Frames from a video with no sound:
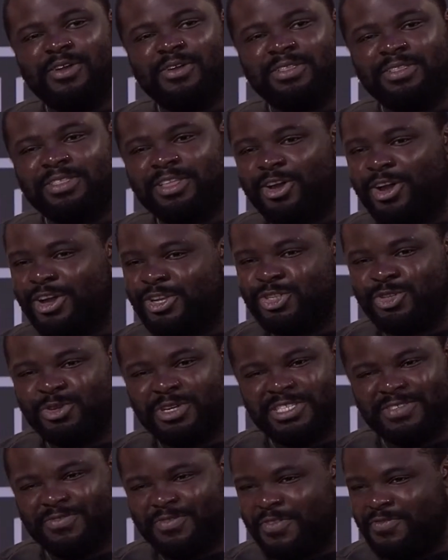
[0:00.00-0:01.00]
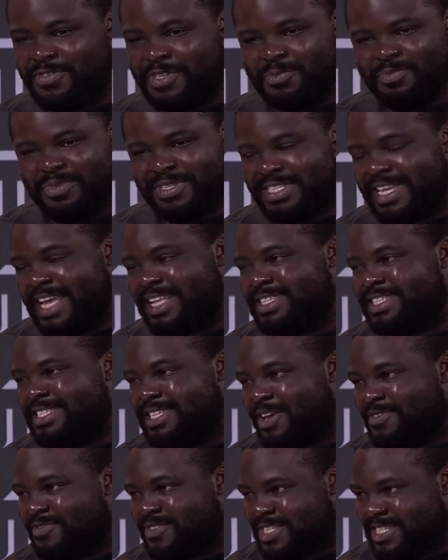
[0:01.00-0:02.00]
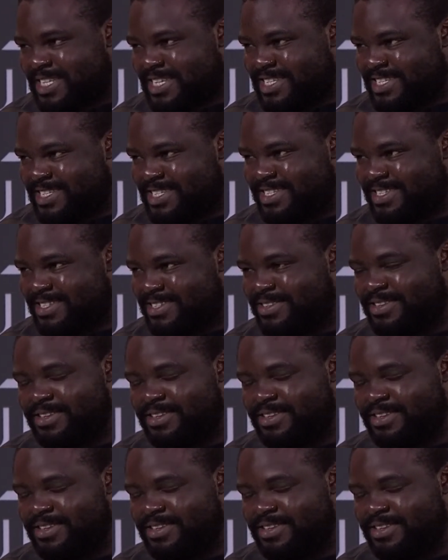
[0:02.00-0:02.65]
the country is 50% services.